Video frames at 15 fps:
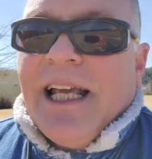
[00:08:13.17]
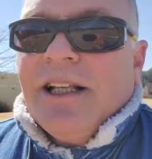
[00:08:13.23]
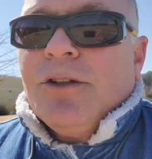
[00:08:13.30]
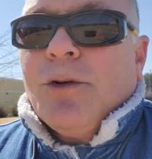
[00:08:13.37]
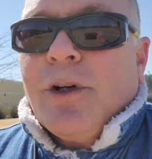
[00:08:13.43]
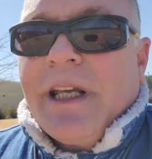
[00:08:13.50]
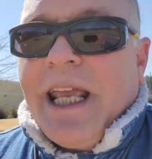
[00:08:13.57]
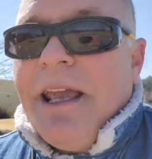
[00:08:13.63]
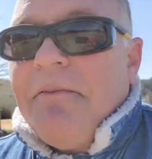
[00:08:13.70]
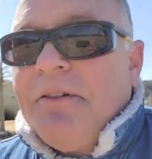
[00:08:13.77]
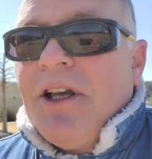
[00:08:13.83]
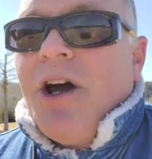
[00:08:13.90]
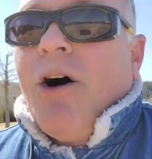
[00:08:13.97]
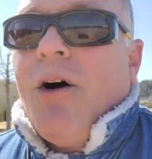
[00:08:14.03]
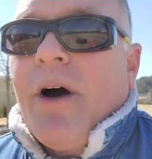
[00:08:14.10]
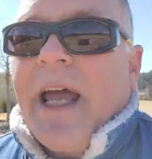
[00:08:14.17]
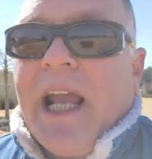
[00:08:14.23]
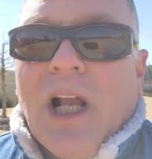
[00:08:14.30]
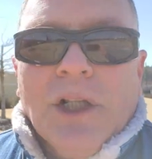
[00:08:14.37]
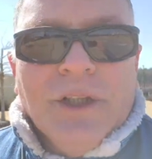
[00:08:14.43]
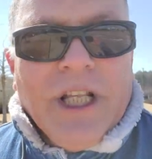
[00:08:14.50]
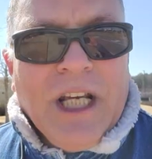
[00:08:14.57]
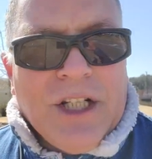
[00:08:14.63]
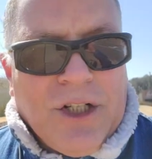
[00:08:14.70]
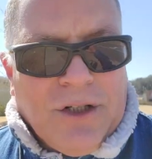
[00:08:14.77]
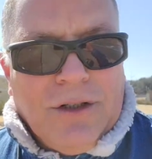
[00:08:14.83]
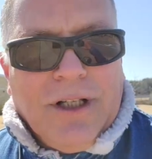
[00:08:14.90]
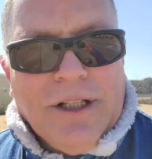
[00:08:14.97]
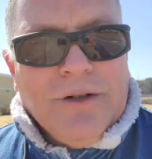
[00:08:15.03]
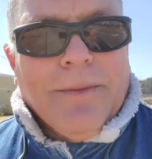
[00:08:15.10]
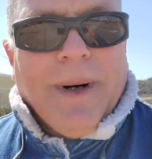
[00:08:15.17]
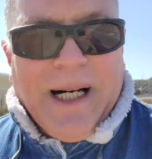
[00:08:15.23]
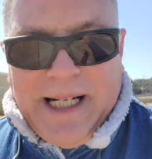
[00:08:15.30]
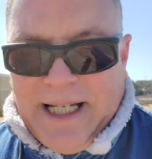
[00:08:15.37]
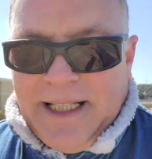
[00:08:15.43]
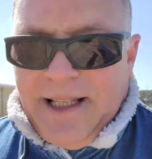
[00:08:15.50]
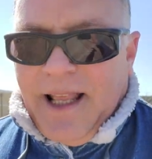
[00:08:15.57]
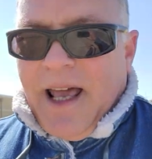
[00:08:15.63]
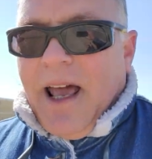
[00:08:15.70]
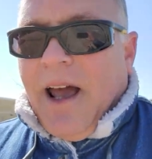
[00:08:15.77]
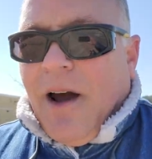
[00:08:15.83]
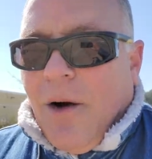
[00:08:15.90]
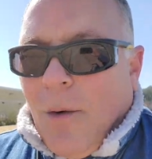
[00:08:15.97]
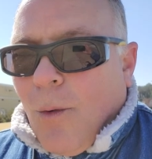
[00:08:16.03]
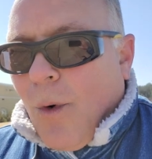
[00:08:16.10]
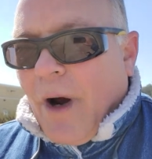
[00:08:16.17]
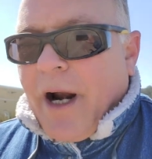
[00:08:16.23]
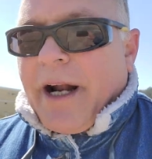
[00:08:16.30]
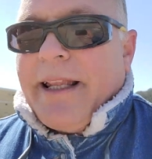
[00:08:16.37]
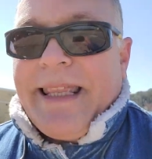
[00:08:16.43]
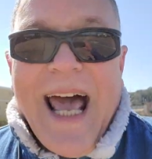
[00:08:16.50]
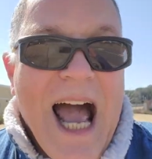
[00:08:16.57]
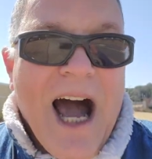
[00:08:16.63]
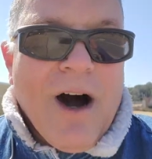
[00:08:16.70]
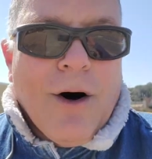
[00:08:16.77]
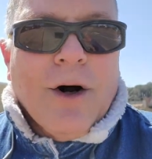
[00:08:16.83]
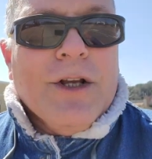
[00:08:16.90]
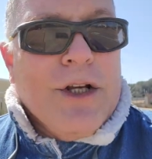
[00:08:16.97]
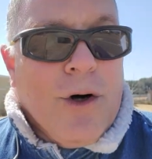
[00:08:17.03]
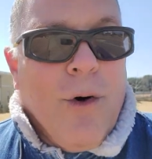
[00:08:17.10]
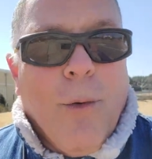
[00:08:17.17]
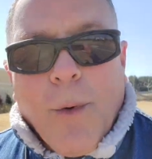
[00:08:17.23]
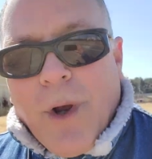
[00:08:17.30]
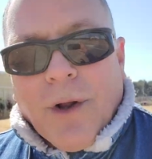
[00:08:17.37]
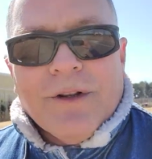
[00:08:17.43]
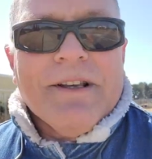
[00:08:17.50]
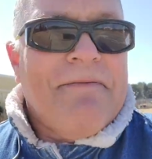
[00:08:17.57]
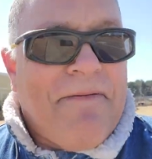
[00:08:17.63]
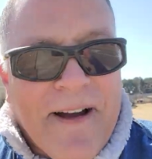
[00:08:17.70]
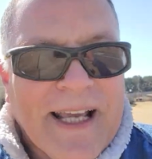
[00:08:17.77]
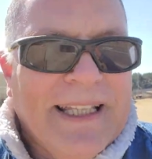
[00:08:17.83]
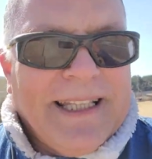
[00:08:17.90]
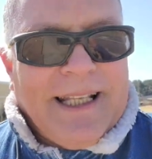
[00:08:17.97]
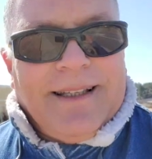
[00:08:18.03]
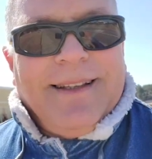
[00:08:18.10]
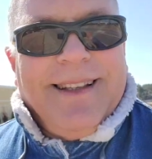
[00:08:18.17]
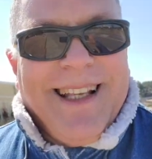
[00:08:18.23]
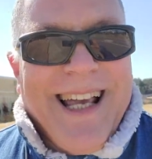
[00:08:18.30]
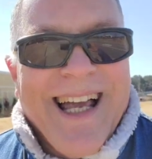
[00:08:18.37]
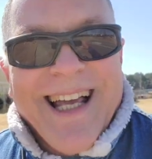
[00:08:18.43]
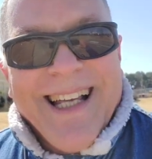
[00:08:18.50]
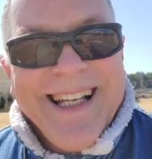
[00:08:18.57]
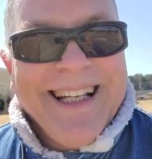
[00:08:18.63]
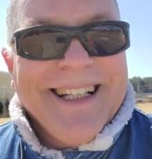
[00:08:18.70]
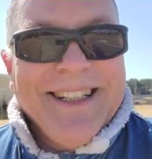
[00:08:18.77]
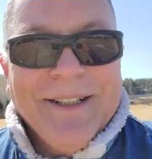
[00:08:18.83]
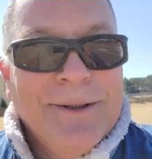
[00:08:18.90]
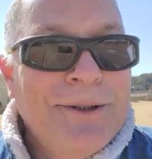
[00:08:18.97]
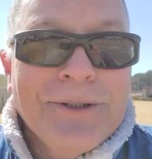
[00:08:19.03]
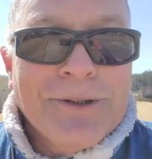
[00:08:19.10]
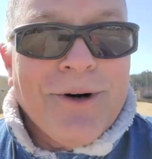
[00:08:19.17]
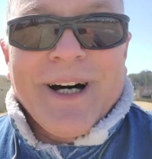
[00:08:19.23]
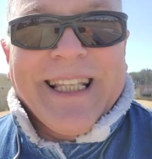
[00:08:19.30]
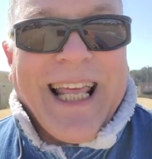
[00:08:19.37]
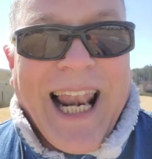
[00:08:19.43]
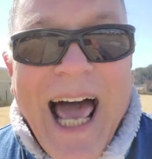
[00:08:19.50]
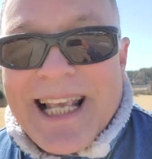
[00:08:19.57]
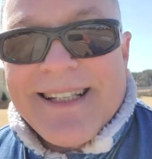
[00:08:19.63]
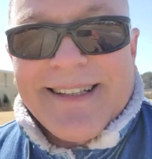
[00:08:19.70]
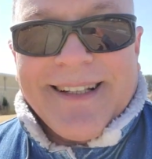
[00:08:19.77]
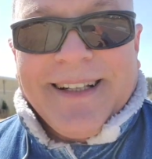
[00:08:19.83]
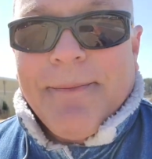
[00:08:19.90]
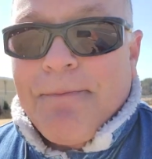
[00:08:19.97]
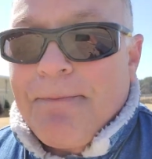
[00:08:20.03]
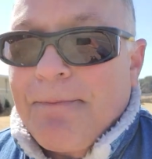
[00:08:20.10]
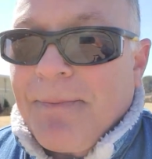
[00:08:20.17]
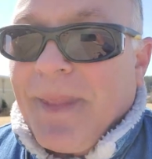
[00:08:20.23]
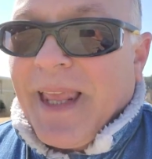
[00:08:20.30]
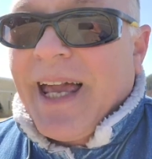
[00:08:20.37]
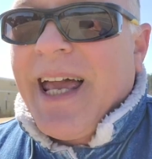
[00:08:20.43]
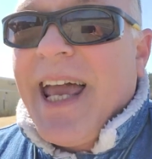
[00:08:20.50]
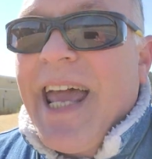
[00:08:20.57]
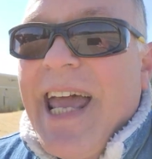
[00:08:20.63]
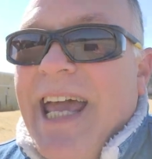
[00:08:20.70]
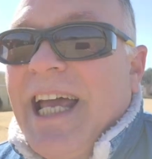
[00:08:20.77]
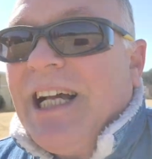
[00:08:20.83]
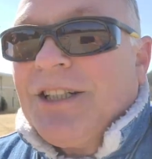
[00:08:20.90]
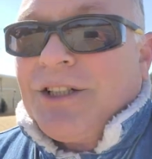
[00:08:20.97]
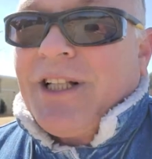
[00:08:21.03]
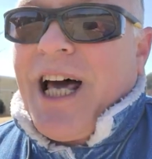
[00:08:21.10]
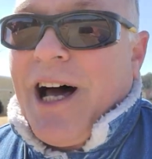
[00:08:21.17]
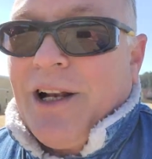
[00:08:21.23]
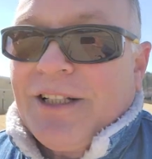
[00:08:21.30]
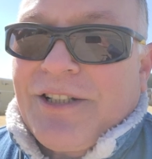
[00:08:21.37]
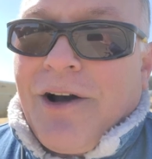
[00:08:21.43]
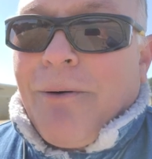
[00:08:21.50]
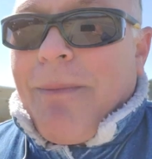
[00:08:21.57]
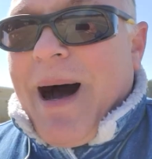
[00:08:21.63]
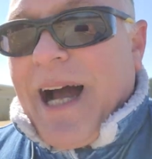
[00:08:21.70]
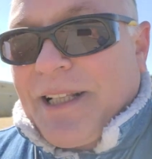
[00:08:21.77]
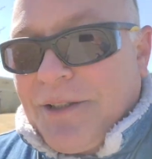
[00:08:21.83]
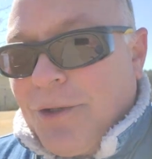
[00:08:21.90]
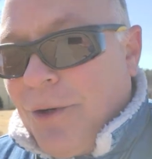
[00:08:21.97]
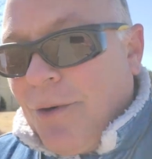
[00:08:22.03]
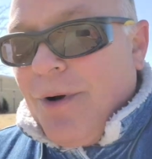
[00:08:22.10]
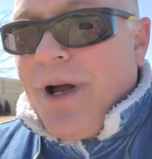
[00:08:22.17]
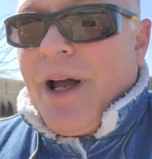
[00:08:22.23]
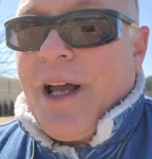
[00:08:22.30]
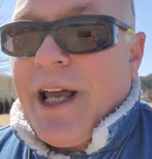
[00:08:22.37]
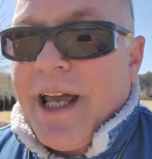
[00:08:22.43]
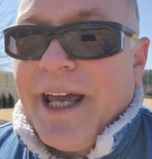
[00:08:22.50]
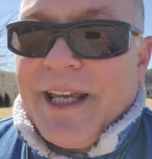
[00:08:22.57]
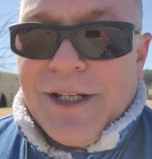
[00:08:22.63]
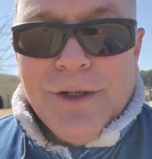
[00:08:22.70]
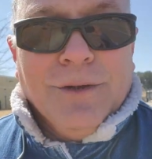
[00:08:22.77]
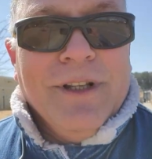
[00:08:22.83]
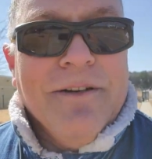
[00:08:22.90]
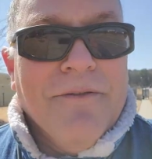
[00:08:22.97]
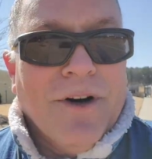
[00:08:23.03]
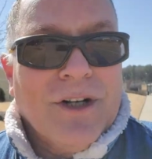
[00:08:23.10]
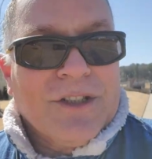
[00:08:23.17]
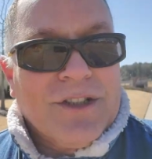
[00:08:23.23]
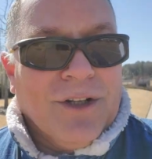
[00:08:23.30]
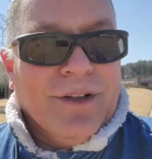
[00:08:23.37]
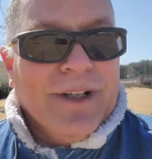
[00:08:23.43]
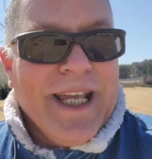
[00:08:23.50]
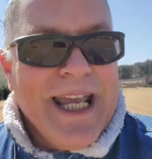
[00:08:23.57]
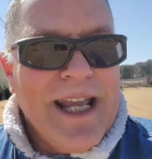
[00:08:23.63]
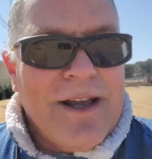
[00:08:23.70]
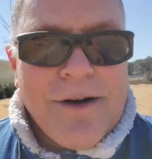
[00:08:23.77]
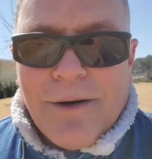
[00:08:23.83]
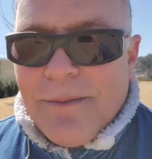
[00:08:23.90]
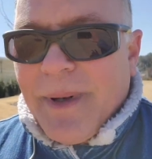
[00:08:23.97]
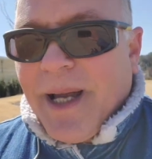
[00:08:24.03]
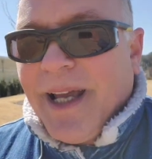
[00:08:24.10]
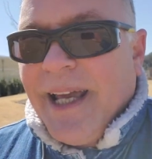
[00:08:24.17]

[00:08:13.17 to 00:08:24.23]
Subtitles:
to give you a condition in your mind where now you will defend it. You do not analyze it. So now let's go back to universal income.